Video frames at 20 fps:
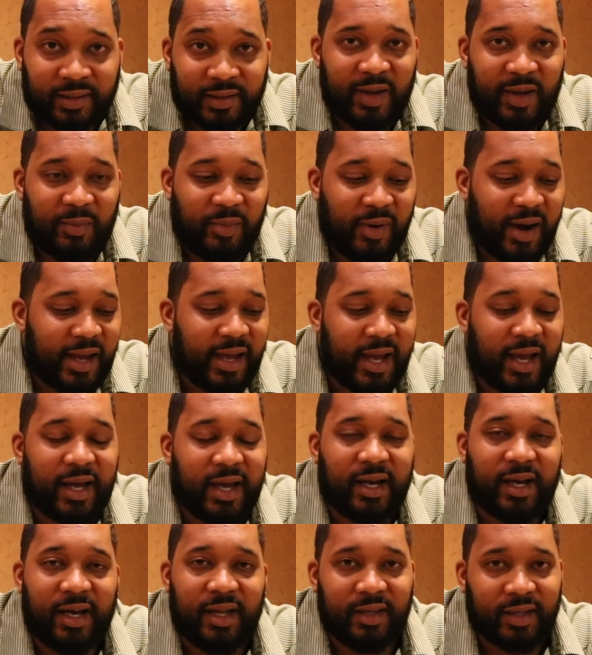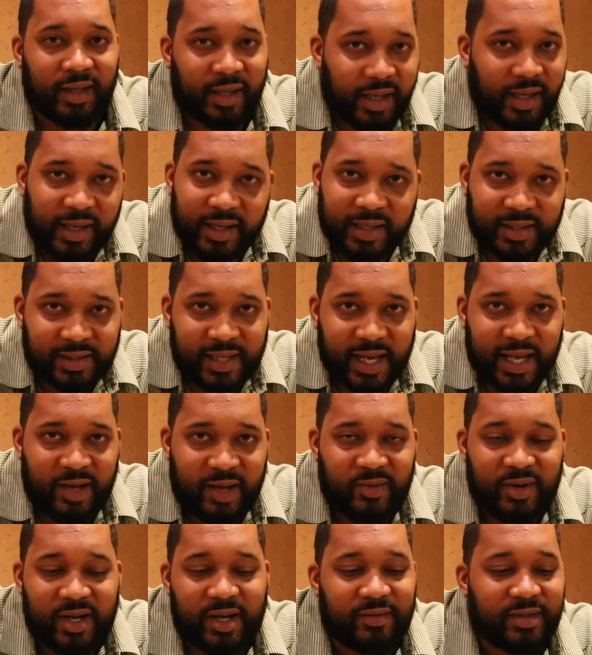He probably had other kids that
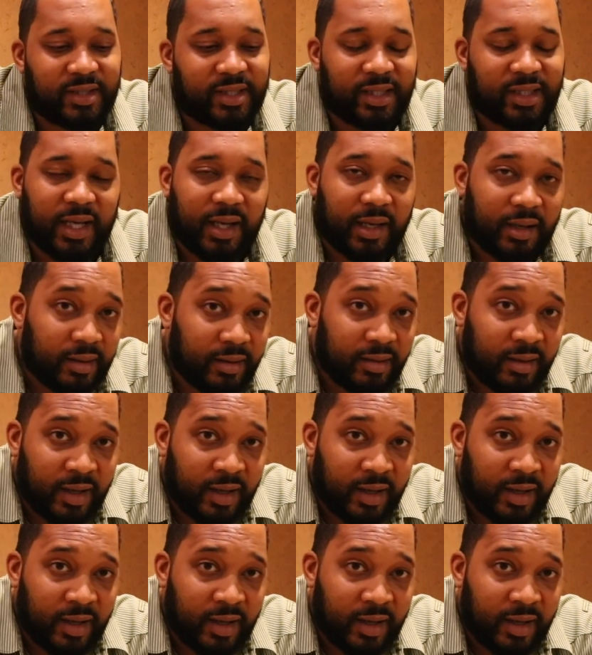he wanted to see